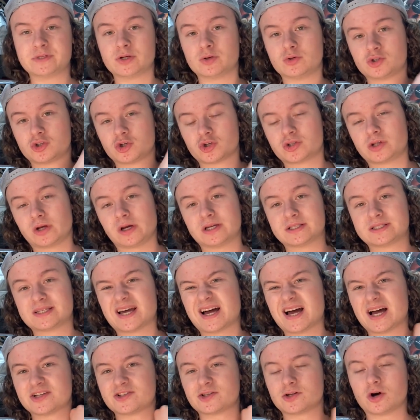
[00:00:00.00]
It was just the
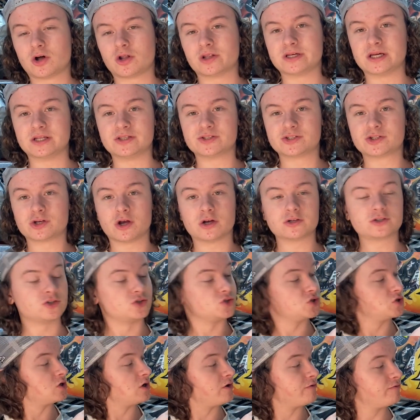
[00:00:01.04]
guitars and all the inserts
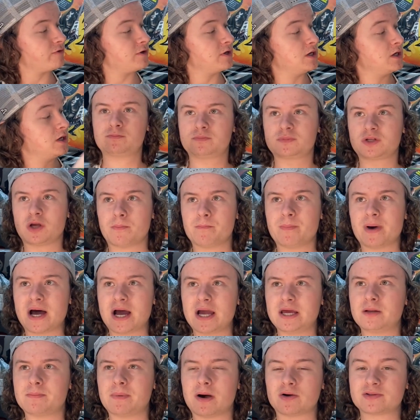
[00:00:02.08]
and stuff.
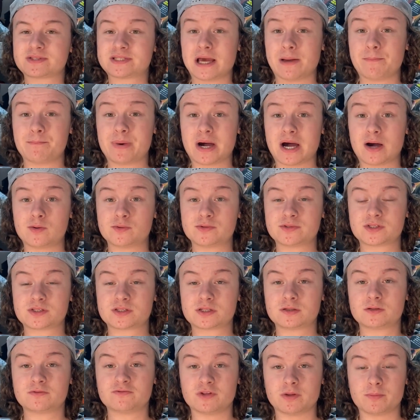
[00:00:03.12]
Combined about ten
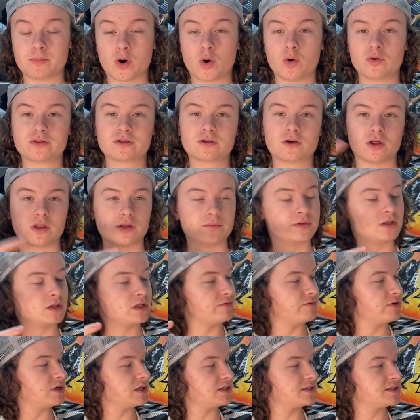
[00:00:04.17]
pounds for the both, got them
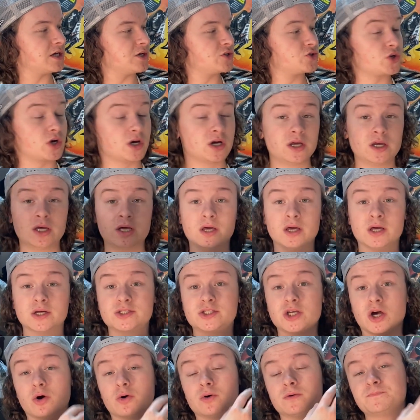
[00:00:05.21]
delivered, et cetera.
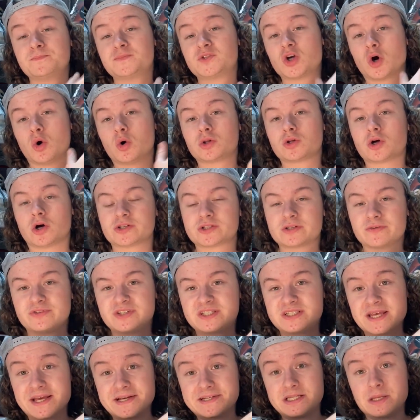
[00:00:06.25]
So total cost of
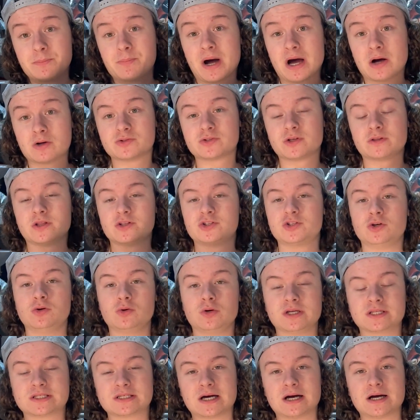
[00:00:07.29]
sixty pounds on the two
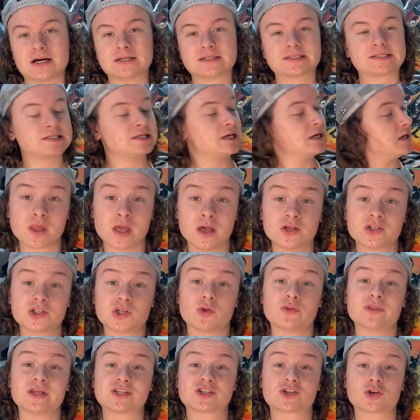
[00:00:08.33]
guitars. So
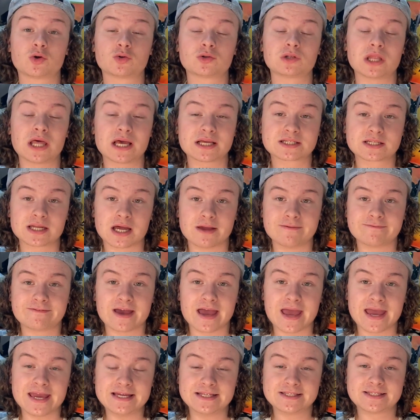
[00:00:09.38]
this sold last night for
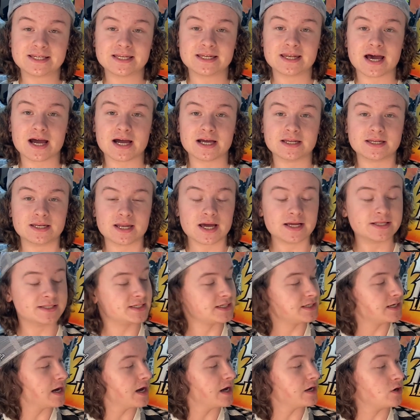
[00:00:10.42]
eighty-nine
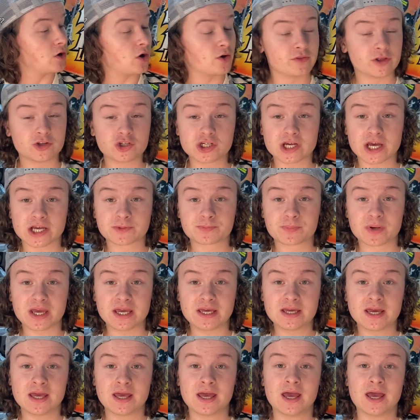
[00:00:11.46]
ninety-nine on the G S
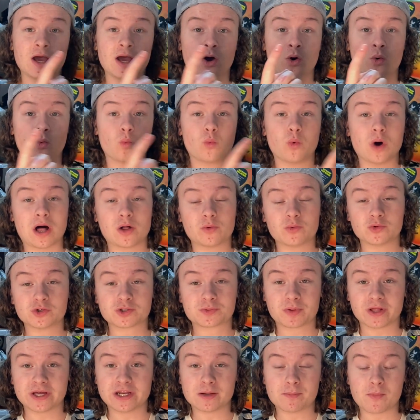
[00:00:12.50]
P. While we was
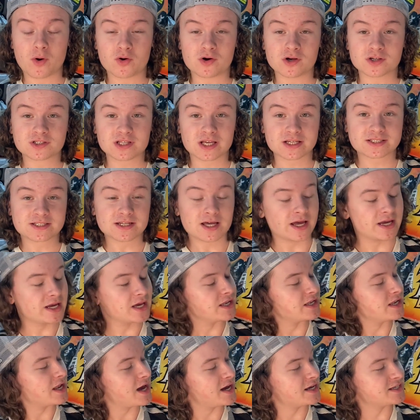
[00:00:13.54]
playing Among Us last night, a
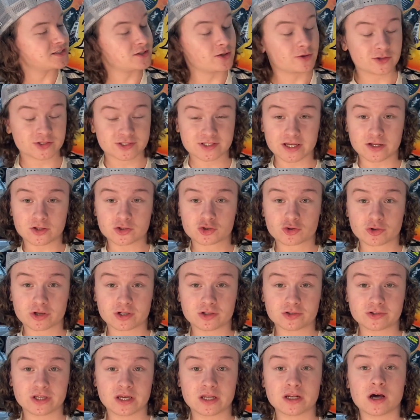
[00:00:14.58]
nice little sale
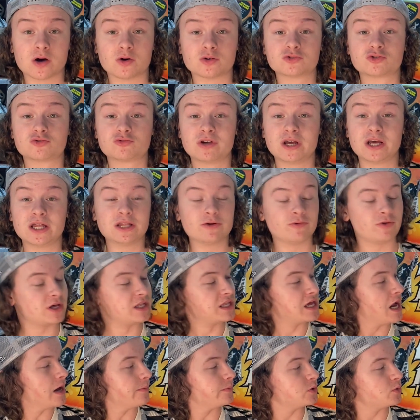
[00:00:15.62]
trickled in. I was really,
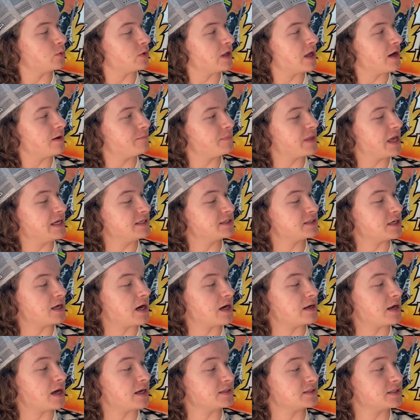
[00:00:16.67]
really happy with that.
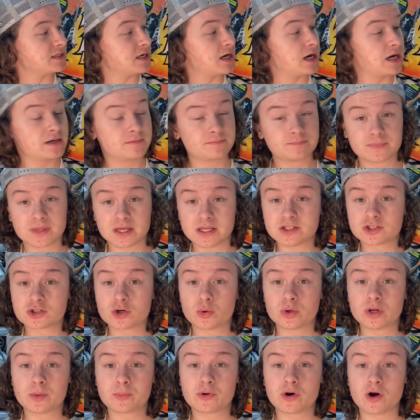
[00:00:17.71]
eighty-nine ninety-nine, it's
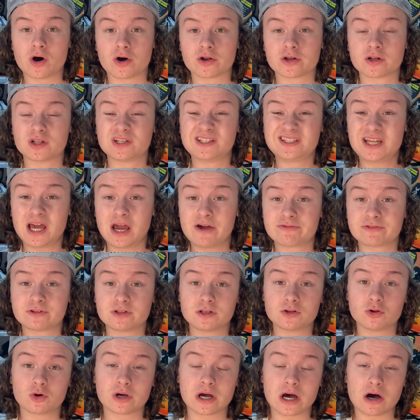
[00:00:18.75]
going abroad.
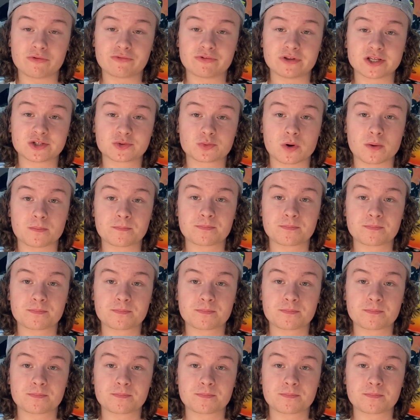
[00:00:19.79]
Definitely look out for this one.